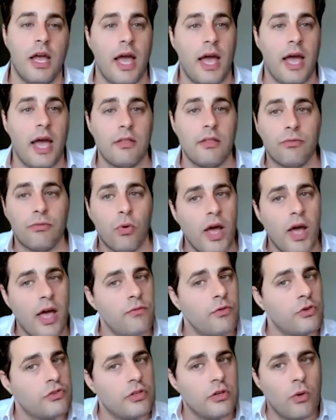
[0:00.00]
And then for
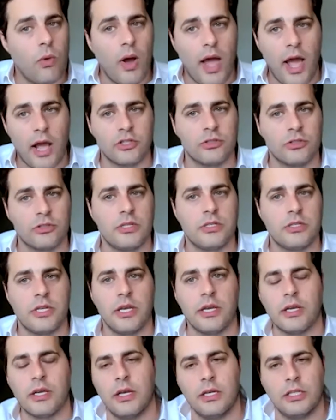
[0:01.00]
every single action they
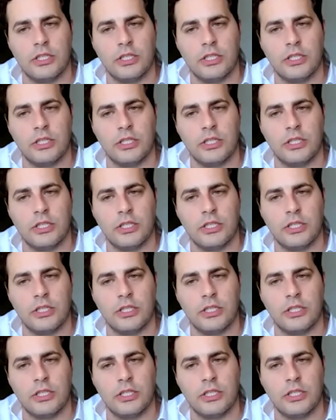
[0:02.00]
take,